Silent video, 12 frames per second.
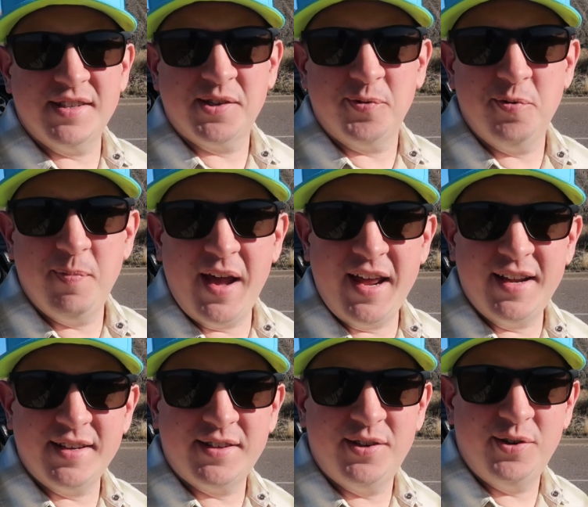So we made
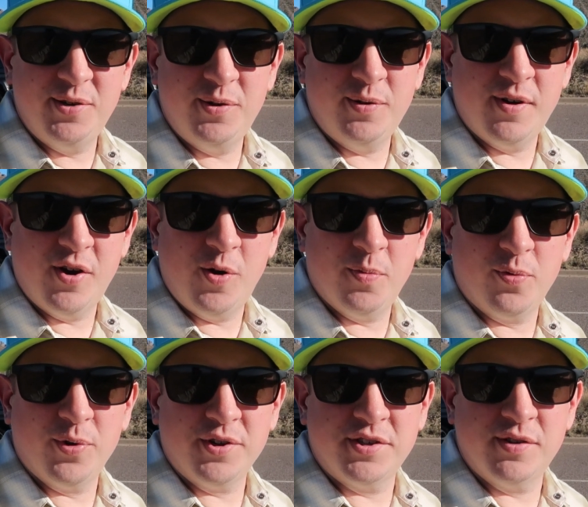it to Homer
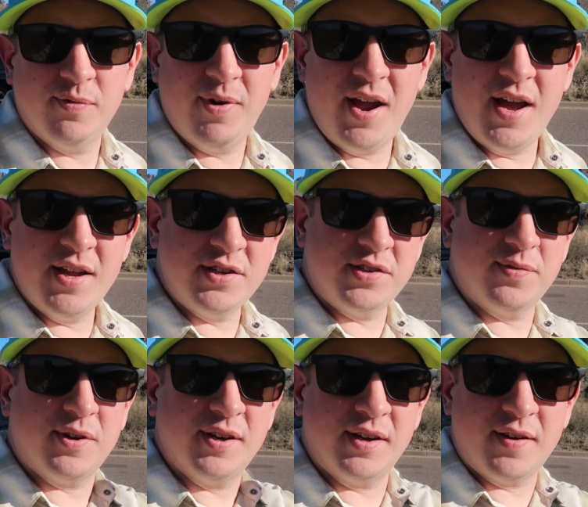Wilson Ranch.
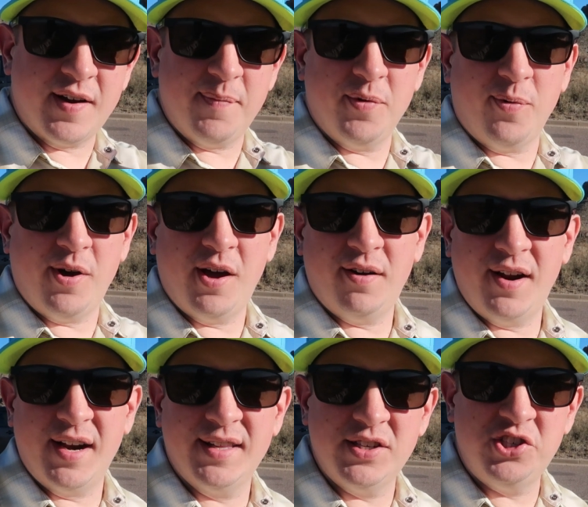We're gonna grab the water
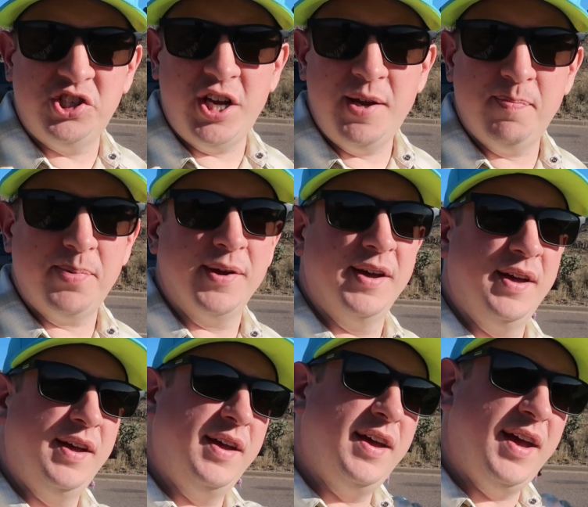out of the Jeep
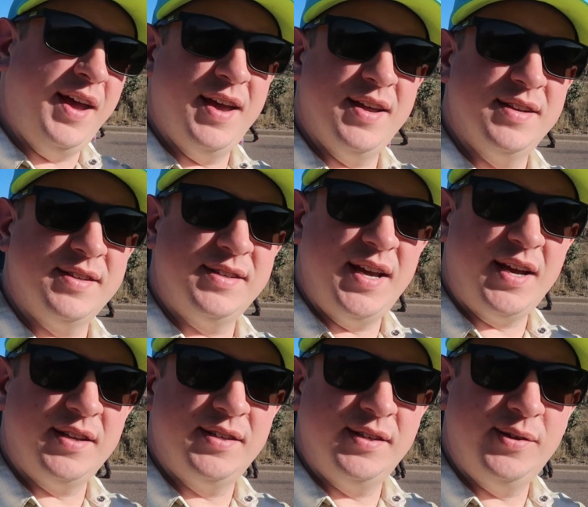and take
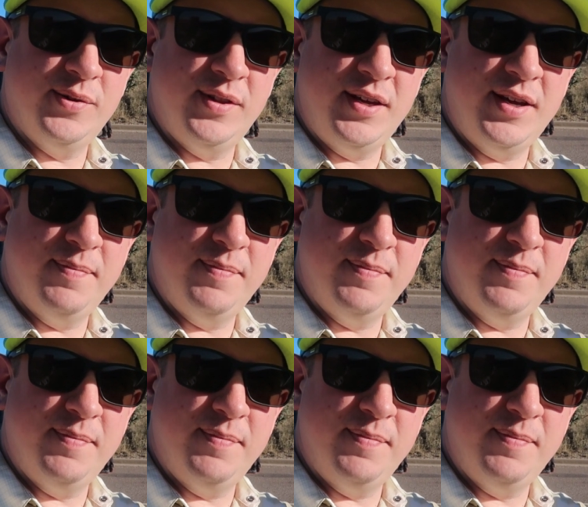it to the